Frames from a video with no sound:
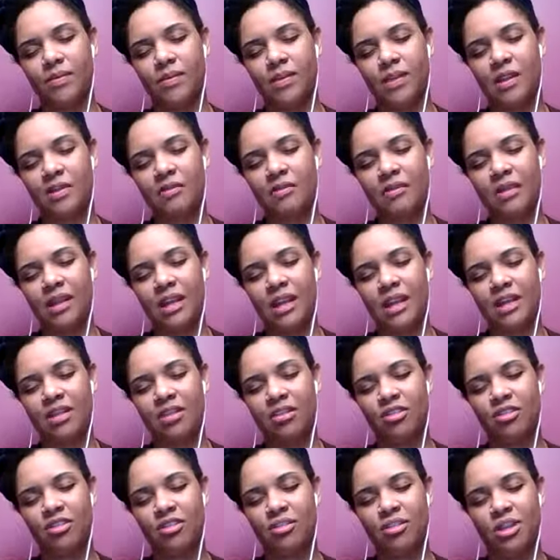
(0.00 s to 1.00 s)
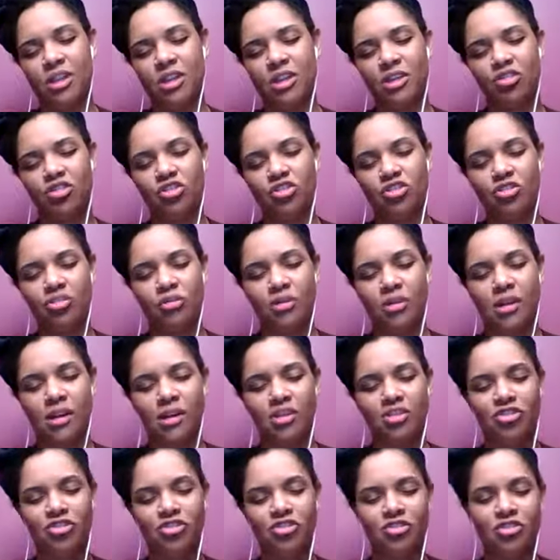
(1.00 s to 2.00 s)
And if it gets to be too
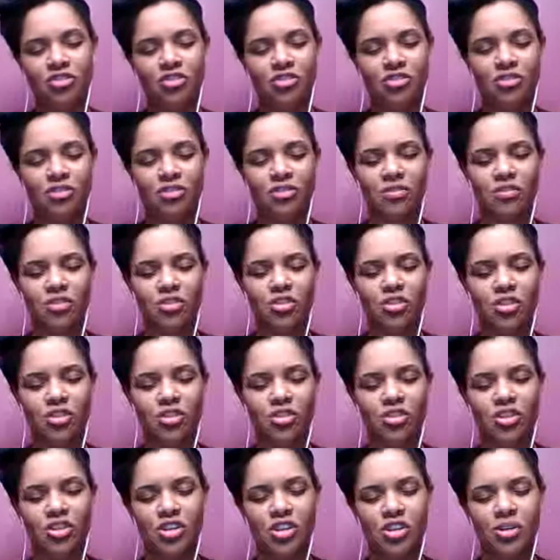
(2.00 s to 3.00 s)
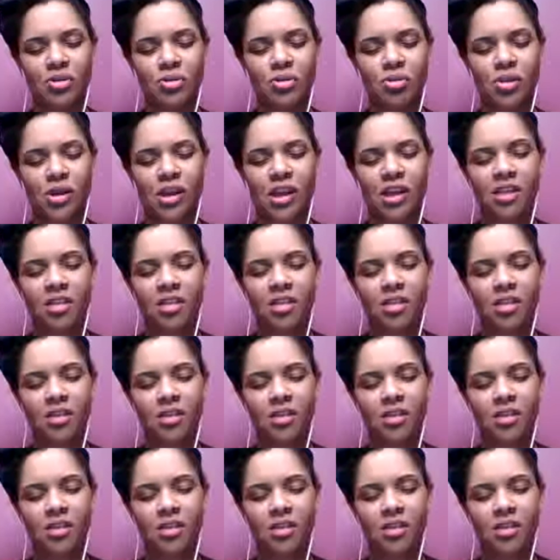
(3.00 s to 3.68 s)
much, just return to your breath